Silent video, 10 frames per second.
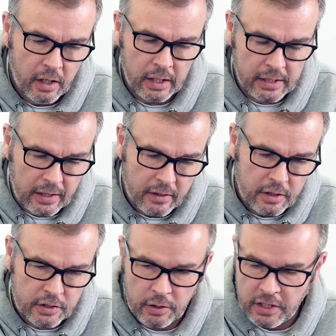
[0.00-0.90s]
Okay,
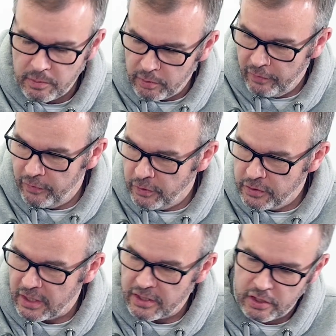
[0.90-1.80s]
so there's some
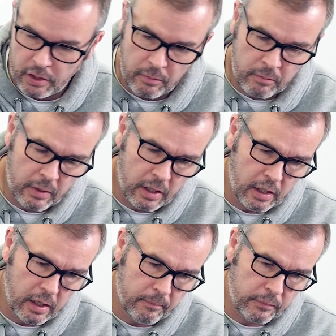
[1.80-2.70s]
governance, there's some
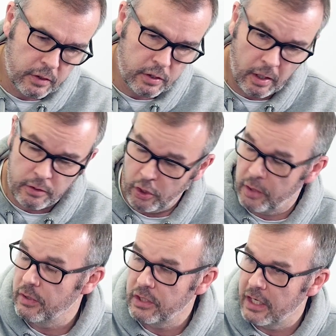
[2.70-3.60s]

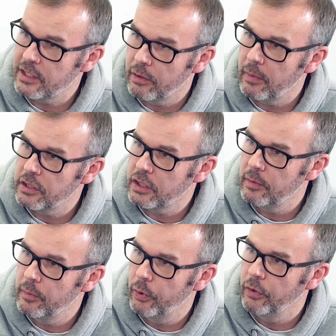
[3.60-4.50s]
documentation. I imagine is going
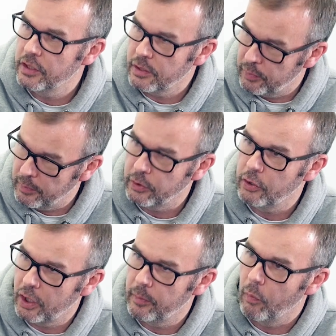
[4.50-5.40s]
to be important. This that people
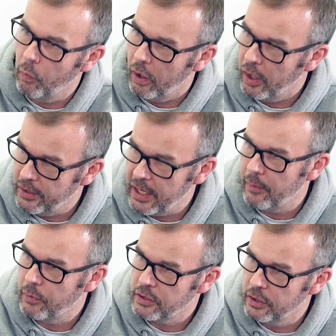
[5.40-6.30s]
document why the
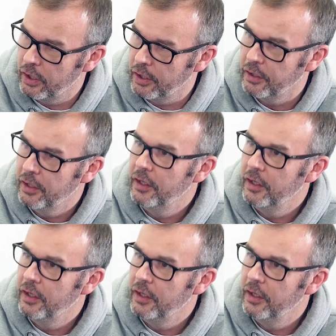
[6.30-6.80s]
app was done.